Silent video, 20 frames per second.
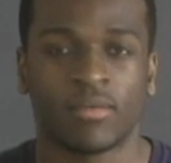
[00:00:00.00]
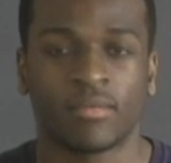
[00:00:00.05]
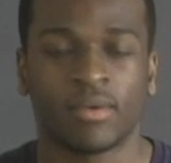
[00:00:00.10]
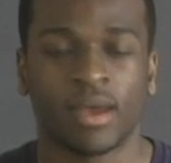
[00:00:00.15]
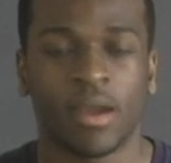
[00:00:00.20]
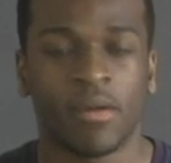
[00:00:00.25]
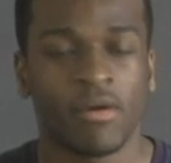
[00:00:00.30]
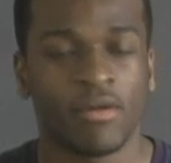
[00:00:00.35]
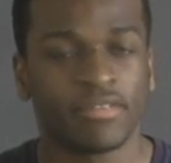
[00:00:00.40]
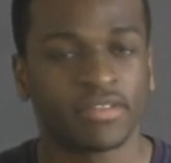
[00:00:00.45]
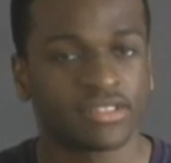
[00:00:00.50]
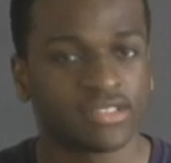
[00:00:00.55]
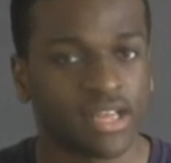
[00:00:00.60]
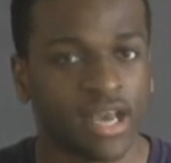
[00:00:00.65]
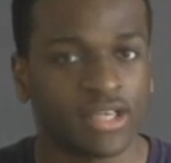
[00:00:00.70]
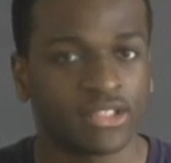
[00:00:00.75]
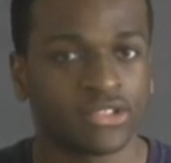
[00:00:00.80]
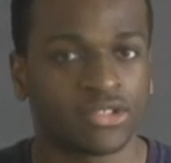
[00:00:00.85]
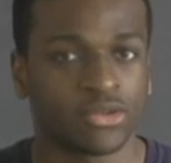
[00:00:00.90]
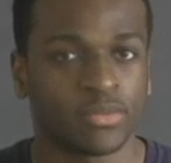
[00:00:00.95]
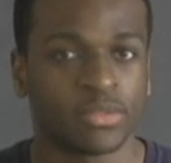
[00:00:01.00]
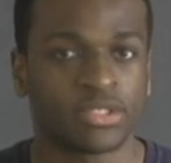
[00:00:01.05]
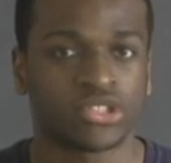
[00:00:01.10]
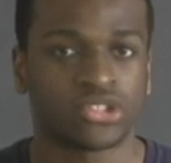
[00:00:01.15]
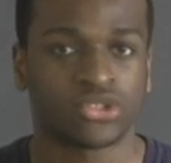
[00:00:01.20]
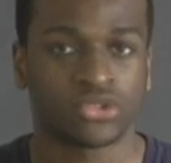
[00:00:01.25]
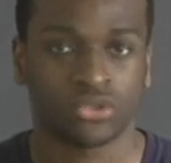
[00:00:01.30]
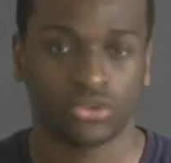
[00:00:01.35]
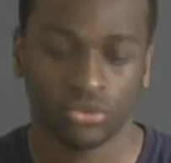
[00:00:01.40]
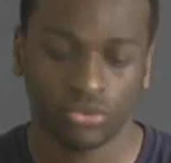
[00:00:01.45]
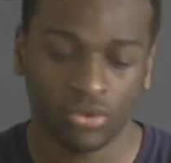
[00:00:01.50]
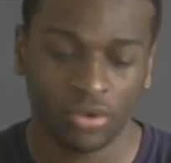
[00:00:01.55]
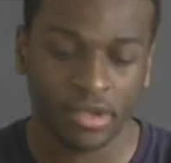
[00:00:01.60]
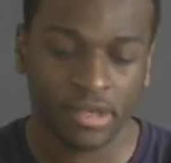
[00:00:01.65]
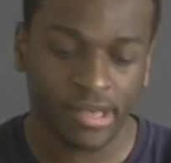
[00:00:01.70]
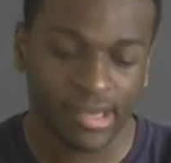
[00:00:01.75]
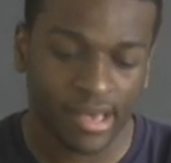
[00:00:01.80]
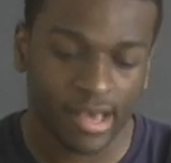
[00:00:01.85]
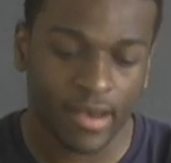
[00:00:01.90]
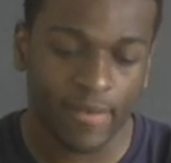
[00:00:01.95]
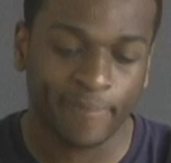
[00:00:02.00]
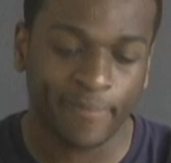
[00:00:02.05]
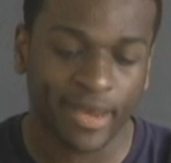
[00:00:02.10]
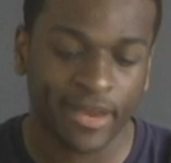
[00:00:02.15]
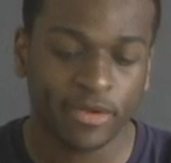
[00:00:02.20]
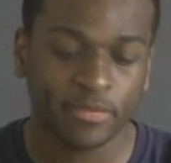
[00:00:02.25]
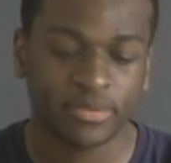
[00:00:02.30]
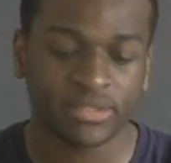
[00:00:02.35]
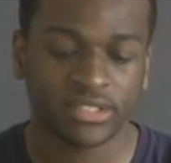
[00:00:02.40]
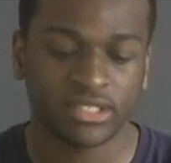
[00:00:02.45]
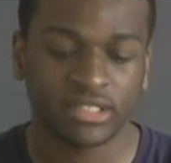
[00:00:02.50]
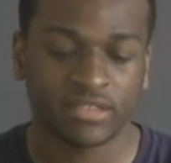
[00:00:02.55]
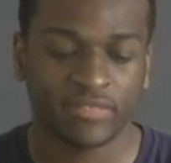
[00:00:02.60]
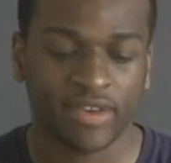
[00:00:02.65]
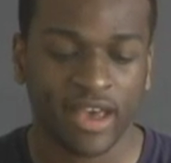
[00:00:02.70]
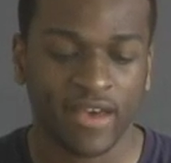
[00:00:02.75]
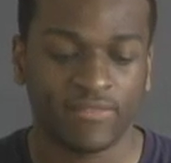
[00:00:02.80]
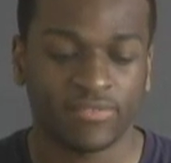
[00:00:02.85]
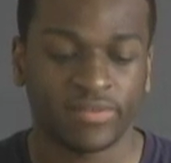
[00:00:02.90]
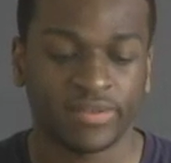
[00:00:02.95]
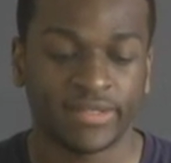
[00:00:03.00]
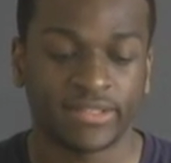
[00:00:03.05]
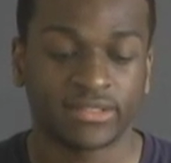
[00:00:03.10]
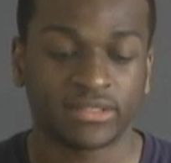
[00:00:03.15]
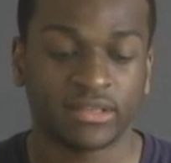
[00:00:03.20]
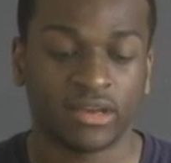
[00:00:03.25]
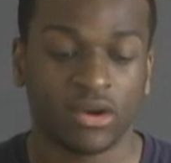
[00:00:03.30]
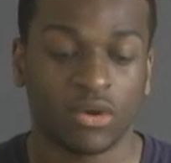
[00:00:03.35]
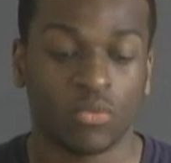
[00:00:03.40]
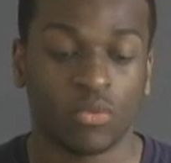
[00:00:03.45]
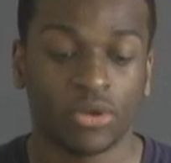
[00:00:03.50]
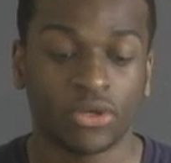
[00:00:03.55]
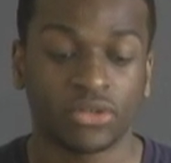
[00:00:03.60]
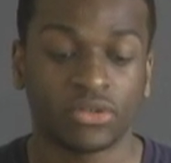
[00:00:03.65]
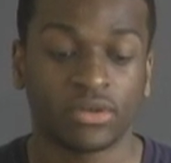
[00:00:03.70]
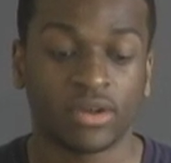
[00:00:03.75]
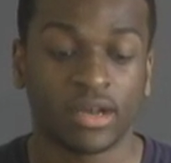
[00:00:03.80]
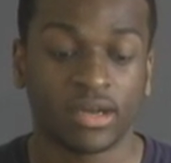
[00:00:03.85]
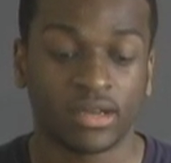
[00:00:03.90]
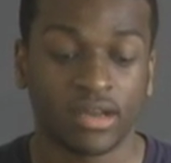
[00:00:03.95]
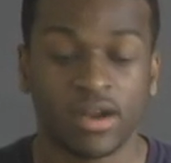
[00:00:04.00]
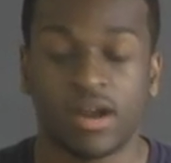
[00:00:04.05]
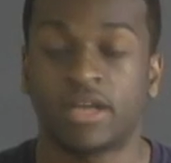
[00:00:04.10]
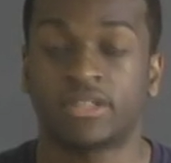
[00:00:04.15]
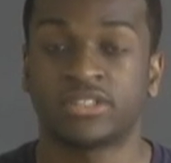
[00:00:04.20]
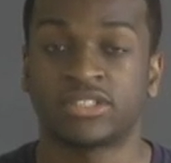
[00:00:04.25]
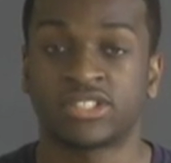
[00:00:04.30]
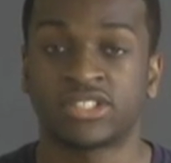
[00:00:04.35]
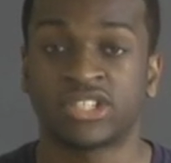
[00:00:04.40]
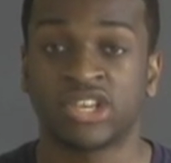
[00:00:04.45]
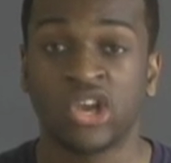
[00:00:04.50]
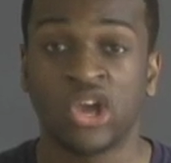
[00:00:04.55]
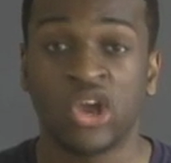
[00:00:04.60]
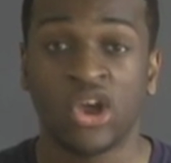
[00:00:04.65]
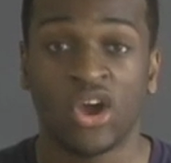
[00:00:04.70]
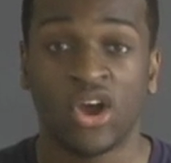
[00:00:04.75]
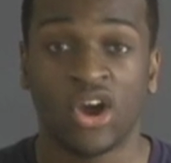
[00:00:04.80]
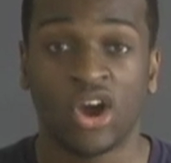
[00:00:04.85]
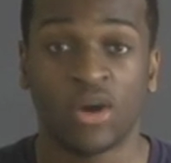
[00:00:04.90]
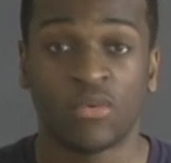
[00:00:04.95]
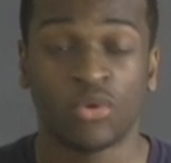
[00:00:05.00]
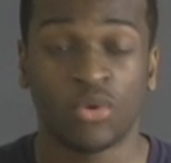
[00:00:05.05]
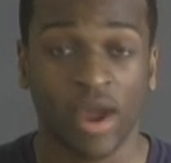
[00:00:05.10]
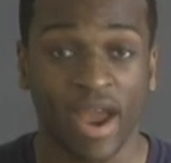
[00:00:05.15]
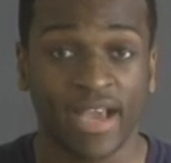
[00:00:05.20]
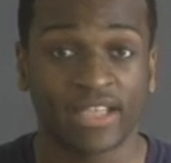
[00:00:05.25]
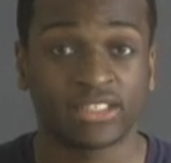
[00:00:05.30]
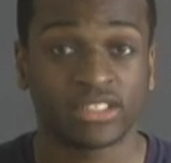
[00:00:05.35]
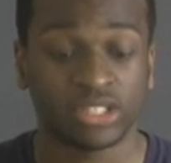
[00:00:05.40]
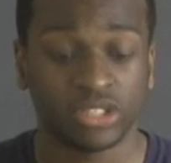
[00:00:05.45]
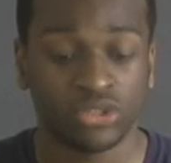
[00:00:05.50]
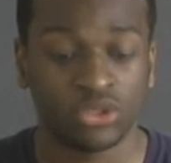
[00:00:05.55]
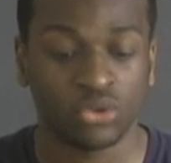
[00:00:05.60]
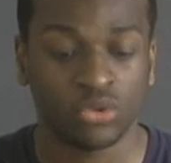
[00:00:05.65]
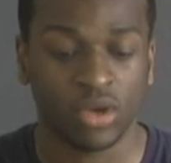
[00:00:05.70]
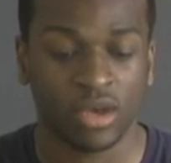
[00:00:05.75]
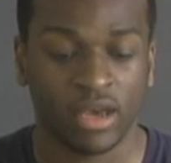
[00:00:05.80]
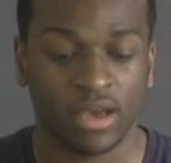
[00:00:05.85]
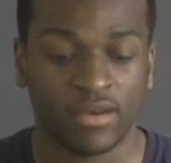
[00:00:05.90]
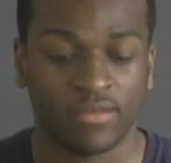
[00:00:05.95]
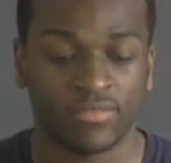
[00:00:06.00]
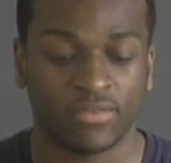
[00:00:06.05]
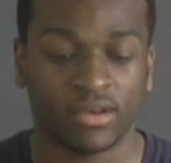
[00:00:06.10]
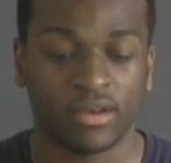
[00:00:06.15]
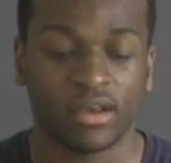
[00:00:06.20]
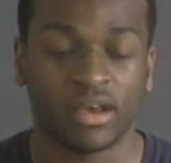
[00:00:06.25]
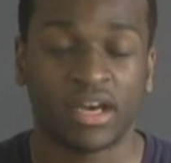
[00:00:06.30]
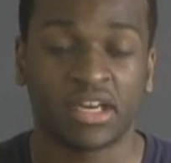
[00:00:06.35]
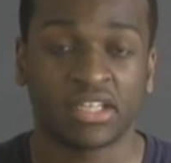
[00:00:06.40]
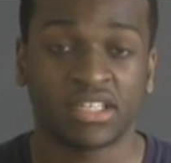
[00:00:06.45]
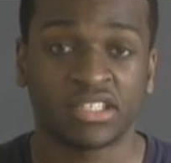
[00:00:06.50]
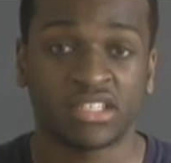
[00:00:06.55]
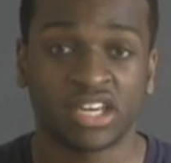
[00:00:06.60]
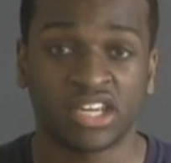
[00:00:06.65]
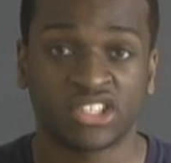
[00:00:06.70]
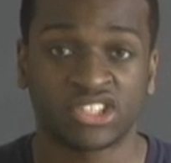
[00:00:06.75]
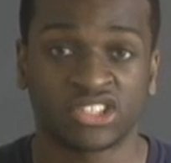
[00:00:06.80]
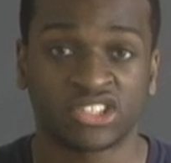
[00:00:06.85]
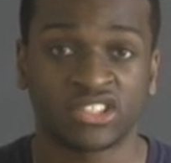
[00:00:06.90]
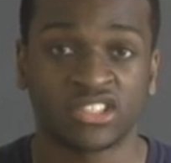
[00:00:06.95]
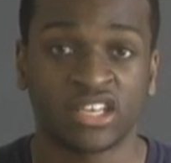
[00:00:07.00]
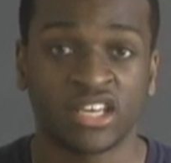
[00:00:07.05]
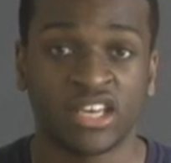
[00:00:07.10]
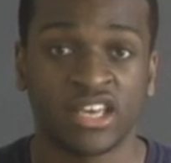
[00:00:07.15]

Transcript: However, it's not so much true. 90% of athletes are rendered unconscious who actually do have a concussion.